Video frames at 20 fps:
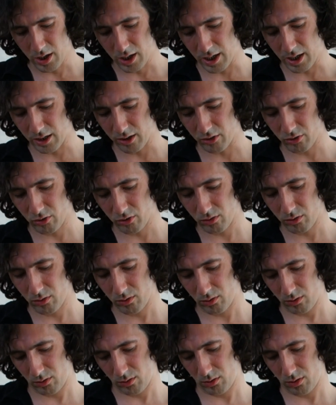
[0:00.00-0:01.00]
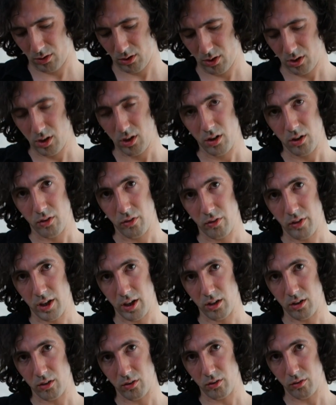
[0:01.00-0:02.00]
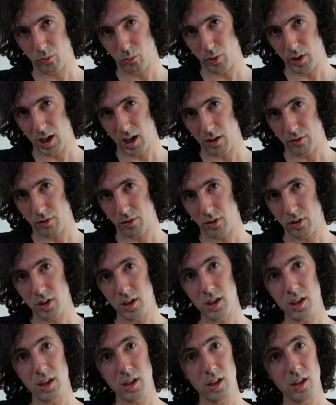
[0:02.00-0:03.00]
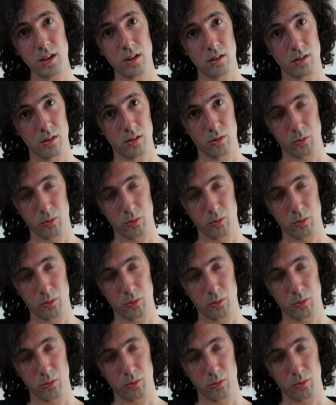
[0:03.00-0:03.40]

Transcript: and then we have a ni,